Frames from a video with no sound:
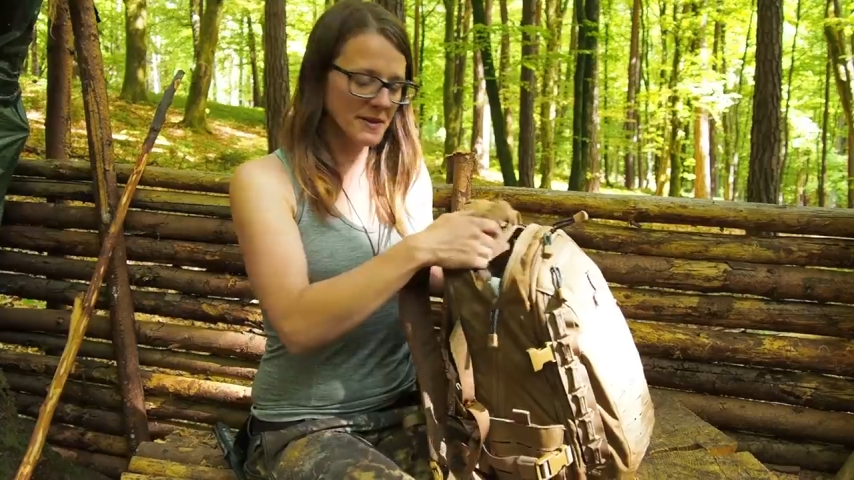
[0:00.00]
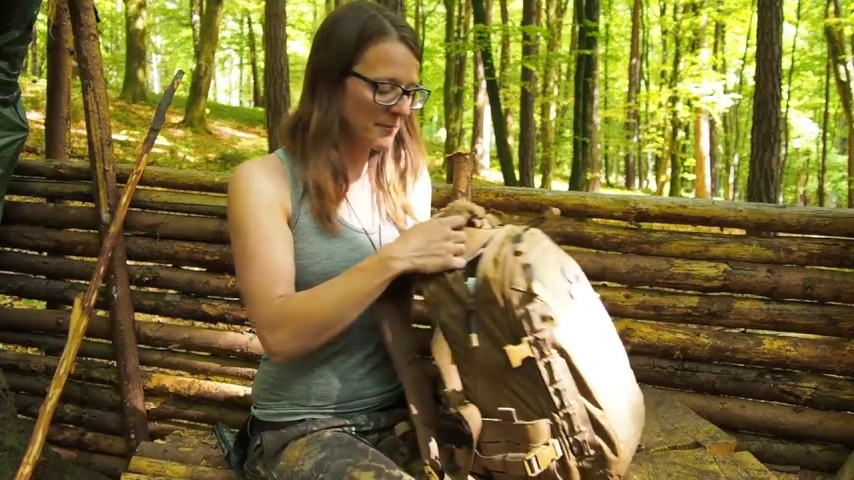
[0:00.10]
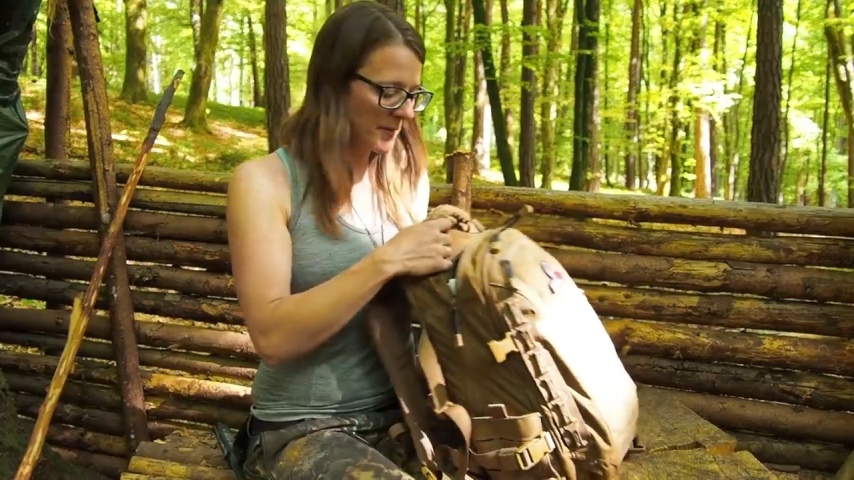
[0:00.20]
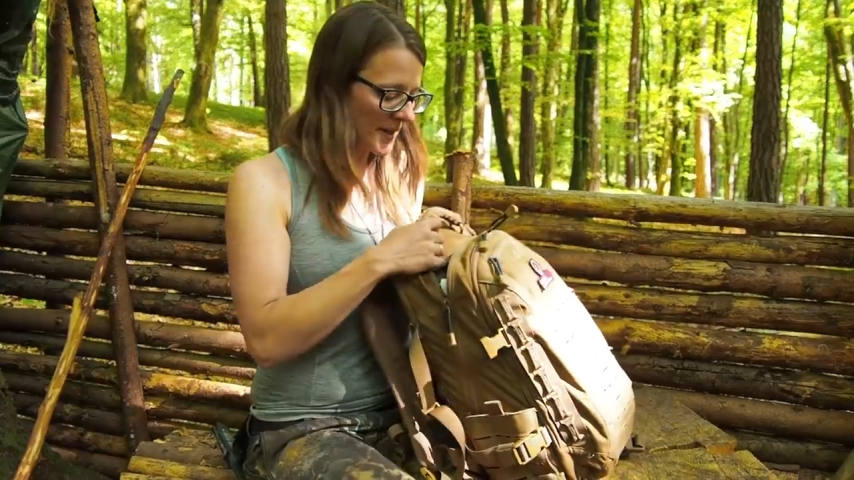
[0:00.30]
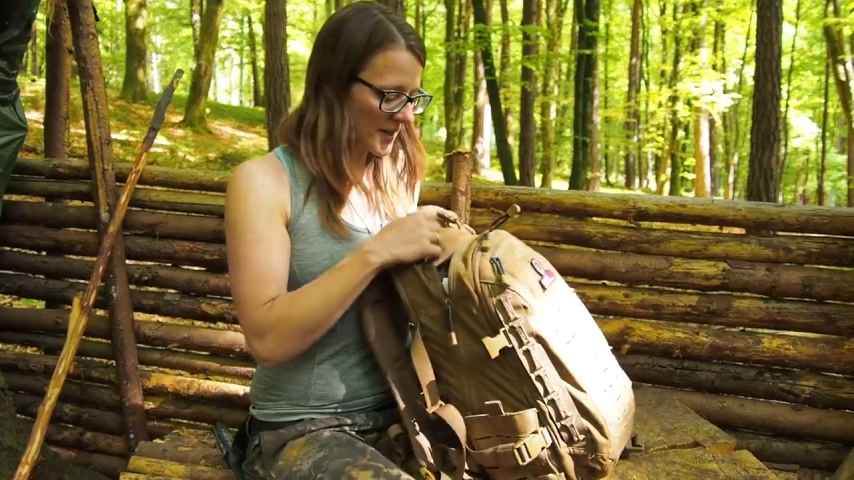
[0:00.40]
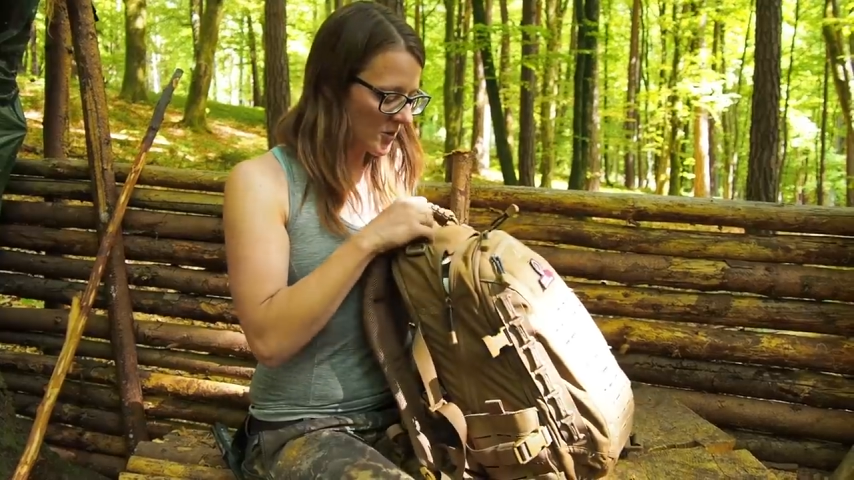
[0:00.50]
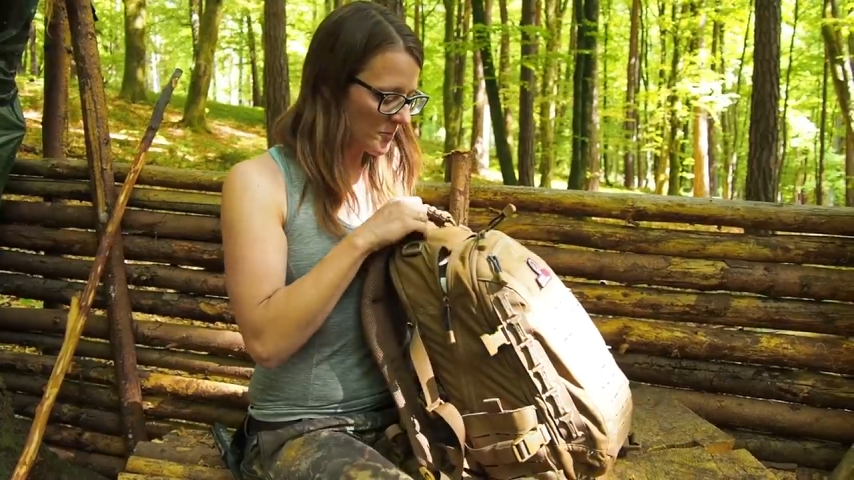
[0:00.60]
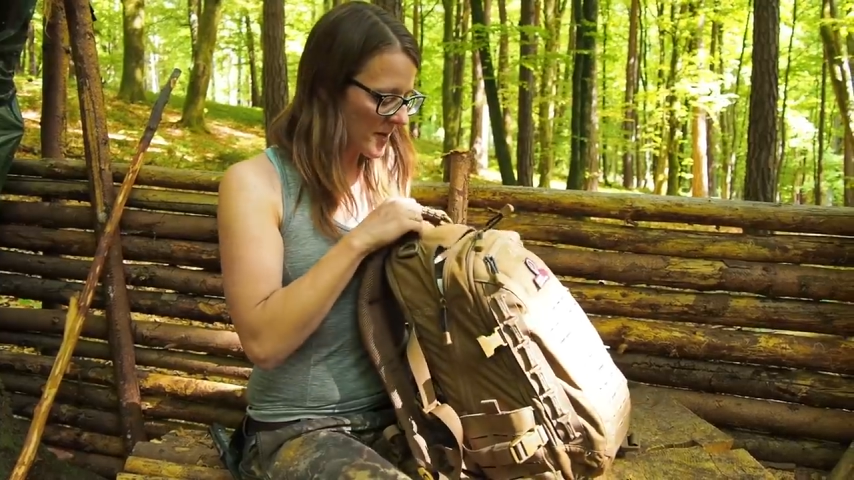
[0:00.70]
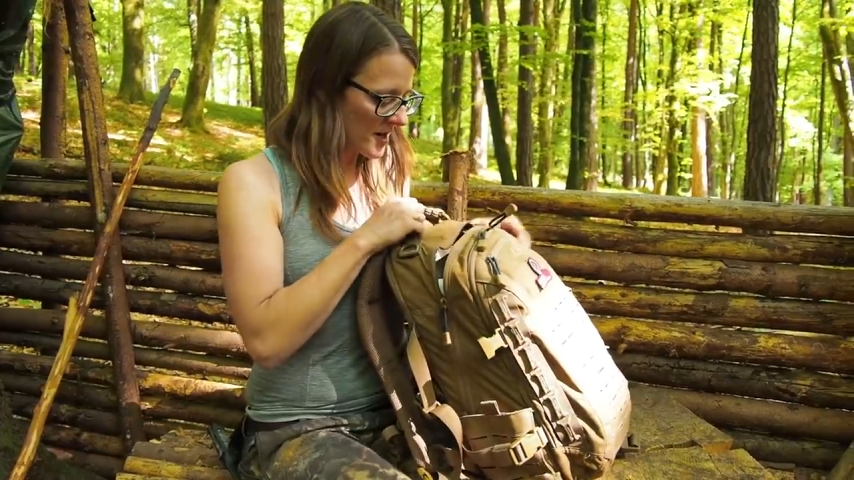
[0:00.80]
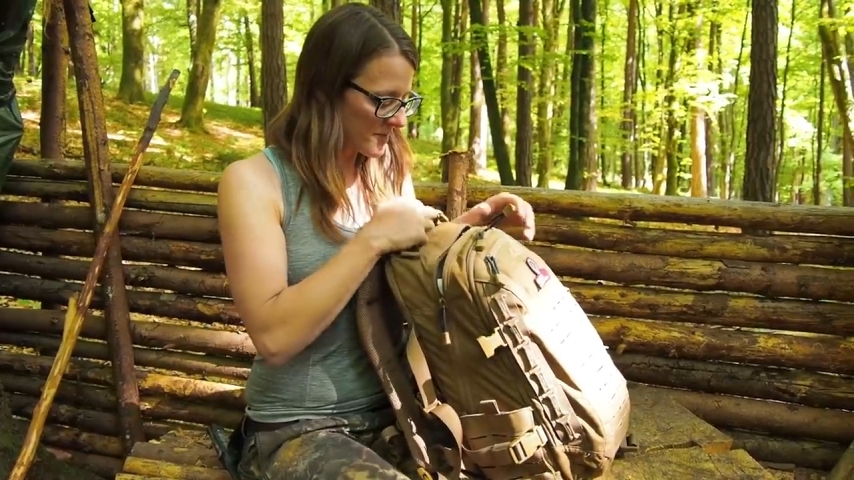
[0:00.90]
the bigger
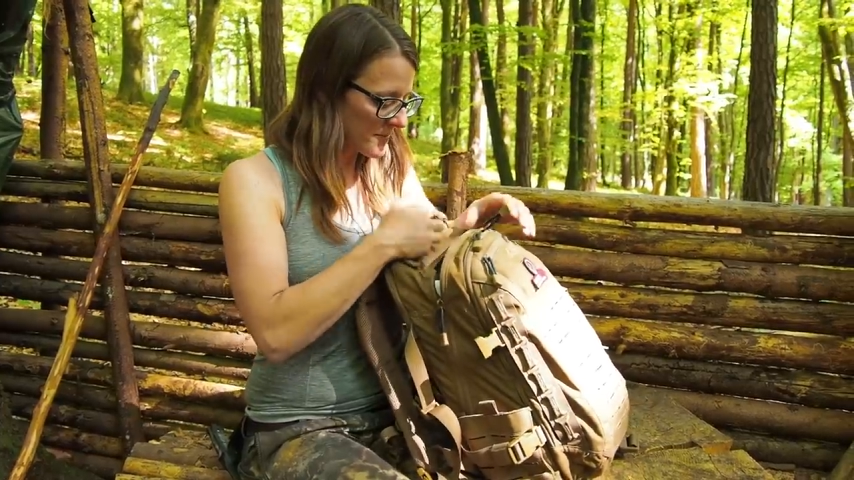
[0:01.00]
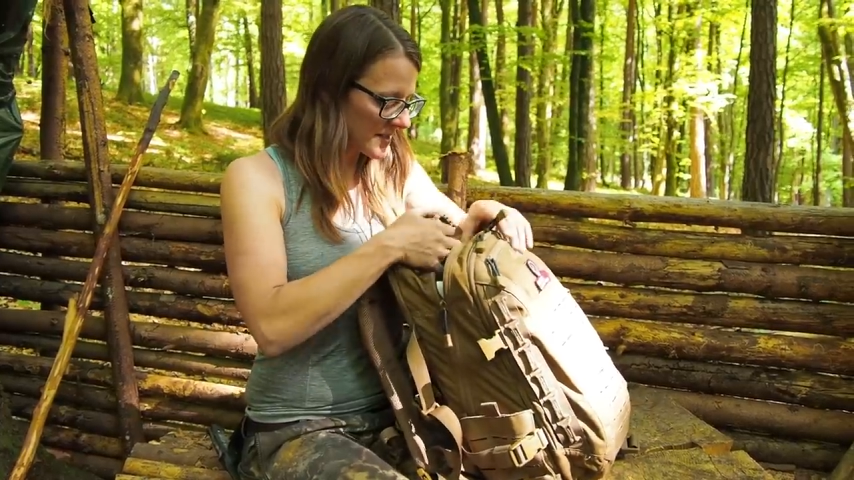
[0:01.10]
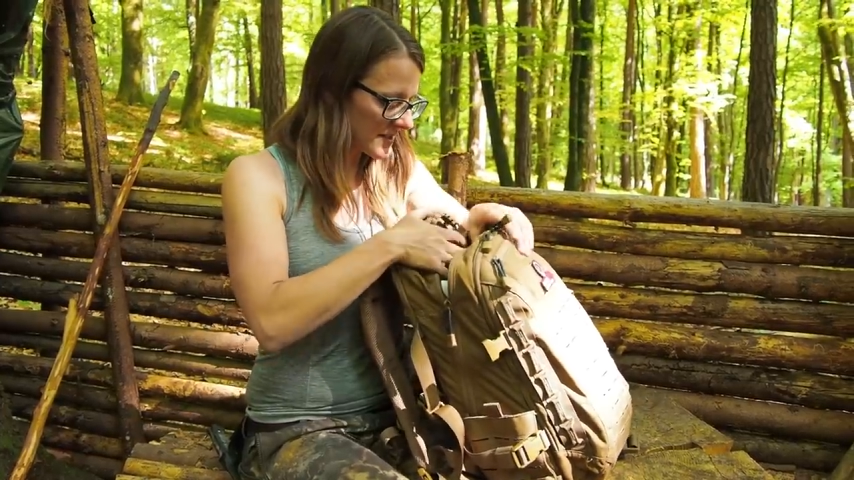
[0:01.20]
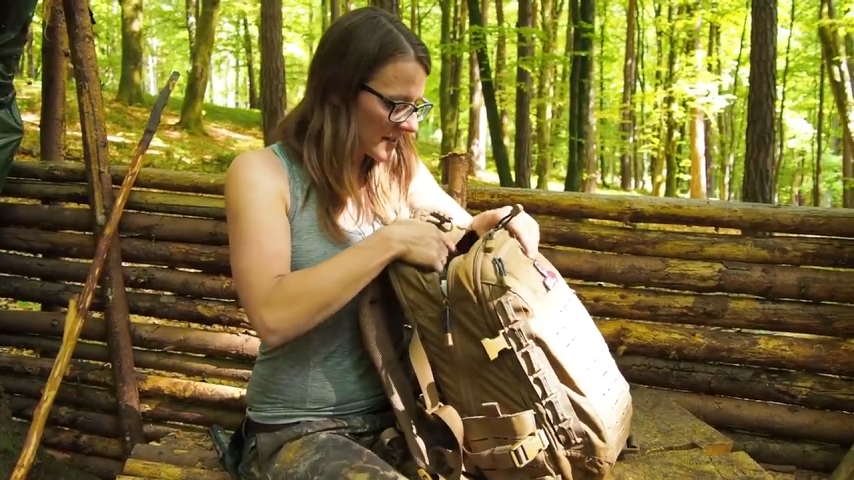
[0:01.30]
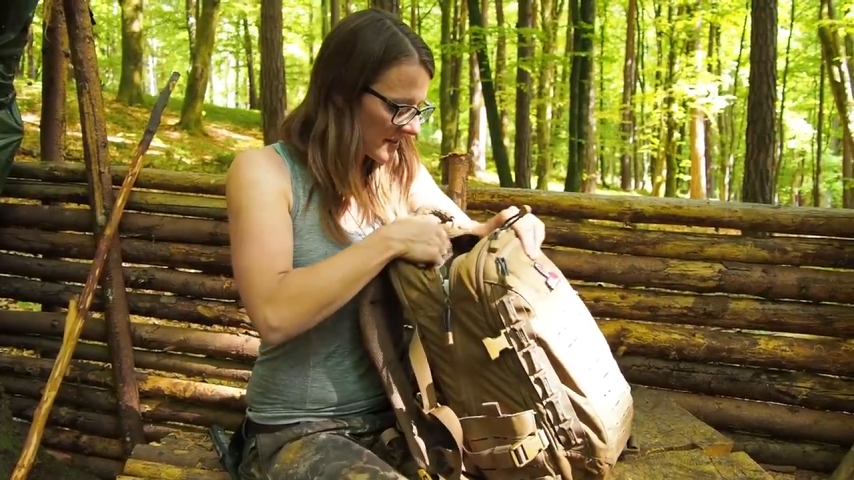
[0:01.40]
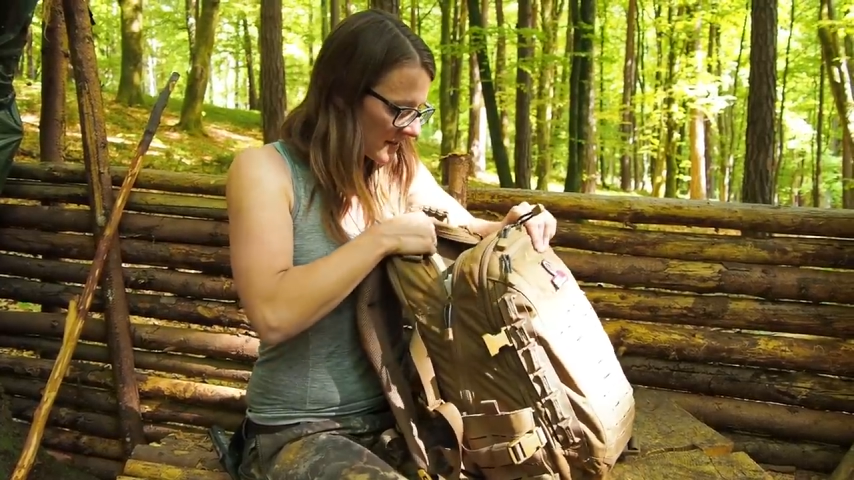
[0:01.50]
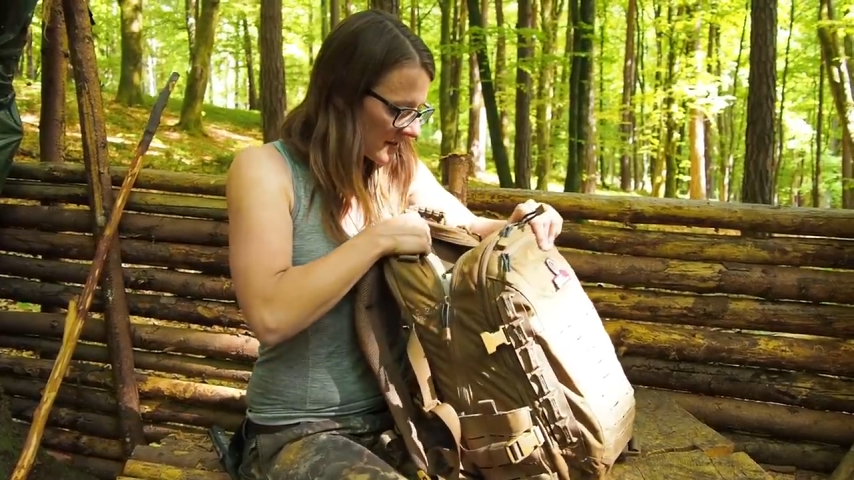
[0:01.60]
compartment